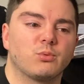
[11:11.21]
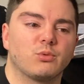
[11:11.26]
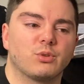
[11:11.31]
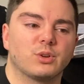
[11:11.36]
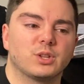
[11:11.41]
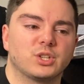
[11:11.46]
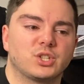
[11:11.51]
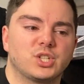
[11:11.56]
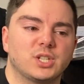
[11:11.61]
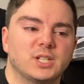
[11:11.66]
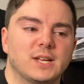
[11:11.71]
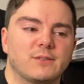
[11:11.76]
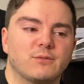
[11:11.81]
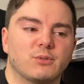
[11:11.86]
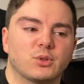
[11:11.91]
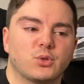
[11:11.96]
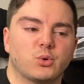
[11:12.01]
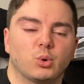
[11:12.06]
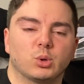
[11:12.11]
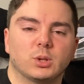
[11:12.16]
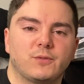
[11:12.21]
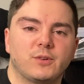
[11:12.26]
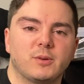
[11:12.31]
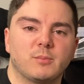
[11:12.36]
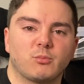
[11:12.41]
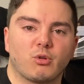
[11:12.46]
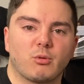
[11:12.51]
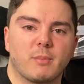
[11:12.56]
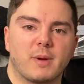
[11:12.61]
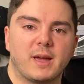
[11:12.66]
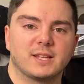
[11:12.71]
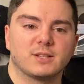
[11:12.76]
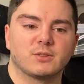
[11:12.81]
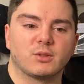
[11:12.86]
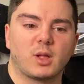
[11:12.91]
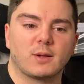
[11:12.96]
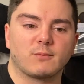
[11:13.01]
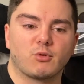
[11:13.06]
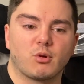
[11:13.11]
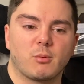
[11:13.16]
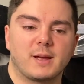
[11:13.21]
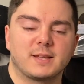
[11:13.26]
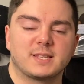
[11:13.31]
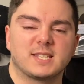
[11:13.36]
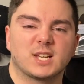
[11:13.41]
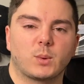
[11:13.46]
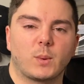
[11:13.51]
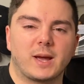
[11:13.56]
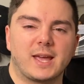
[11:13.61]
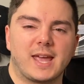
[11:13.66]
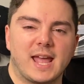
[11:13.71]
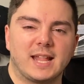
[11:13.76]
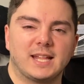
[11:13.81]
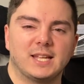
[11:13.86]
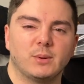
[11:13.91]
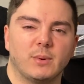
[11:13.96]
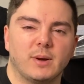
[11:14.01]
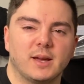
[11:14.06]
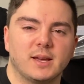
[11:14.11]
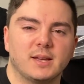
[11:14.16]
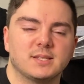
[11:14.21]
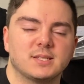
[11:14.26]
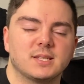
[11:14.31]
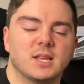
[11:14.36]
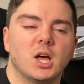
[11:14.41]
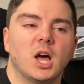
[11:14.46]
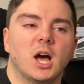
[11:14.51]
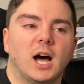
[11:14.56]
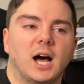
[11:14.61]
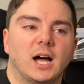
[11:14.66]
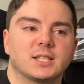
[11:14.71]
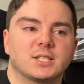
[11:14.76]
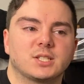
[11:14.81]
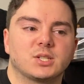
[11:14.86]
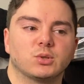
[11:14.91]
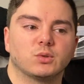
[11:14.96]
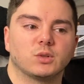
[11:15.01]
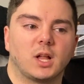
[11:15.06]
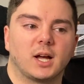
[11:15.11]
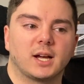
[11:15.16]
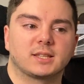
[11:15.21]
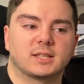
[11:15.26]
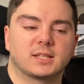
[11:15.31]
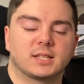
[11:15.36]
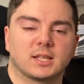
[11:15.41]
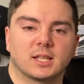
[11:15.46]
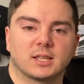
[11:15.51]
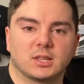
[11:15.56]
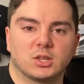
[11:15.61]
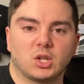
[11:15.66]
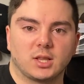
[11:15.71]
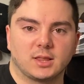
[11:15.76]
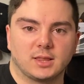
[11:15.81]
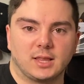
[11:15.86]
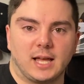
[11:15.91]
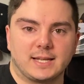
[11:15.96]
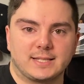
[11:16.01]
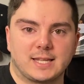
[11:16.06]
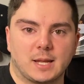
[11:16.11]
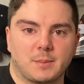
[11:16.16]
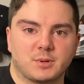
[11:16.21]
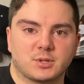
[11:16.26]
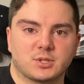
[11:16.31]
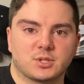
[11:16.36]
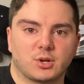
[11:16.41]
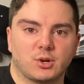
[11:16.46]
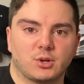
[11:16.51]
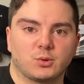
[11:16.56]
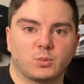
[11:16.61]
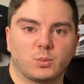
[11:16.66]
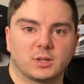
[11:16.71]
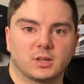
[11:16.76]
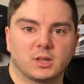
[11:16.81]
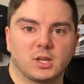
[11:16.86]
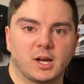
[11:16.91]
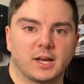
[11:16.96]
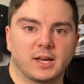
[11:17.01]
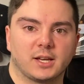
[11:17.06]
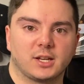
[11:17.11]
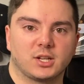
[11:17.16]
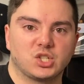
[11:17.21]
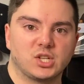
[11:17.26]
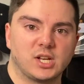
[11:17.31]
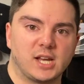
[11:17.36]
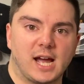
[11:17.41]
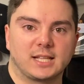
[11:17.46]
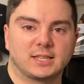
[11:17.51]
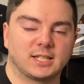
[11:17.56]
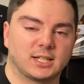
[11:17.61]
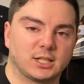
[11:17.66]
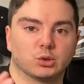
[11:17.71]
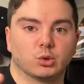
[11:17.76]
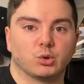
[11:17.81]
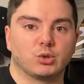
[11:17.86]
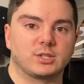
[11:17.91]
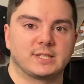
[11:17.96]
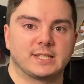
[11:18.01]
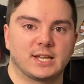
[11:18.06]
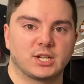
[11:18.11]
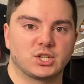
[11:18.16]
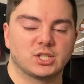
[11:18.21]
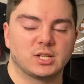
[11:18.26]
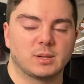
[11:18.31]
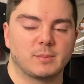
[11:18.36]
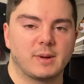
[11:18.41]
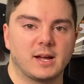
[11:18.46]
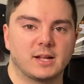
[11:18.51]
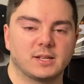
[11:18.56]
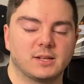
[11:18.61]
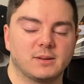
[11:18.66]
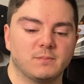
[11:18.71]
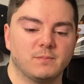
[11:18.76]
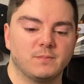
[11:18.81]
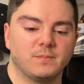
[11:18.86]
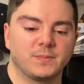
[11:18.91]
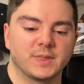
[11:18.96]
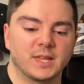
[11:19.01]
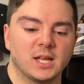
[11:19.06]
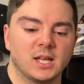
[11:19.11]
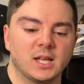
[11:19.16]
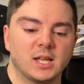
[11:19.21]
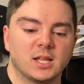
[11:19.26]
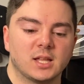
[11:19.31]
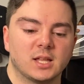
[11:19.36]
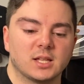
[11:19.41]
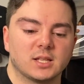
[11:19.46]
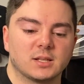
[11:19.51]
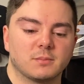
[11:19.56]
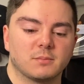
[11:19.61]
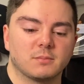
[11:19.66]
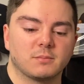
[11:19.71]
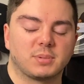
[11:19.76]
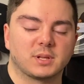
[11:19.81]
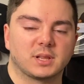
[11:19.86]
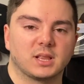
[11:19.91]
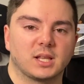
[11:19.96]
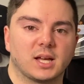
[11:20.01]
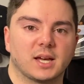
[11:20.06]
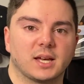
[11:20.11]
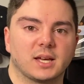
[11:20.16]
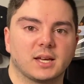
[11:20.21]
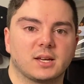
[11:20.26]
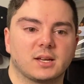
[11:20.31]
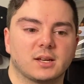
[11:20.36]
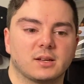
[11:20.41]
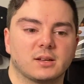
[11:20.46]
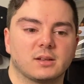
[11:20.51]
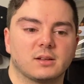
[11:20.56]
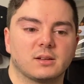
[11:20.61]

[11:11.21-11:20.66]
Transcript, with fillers: really she never thought of him in that romantic way anyways until like the last episode when like she had the hallucination about him but like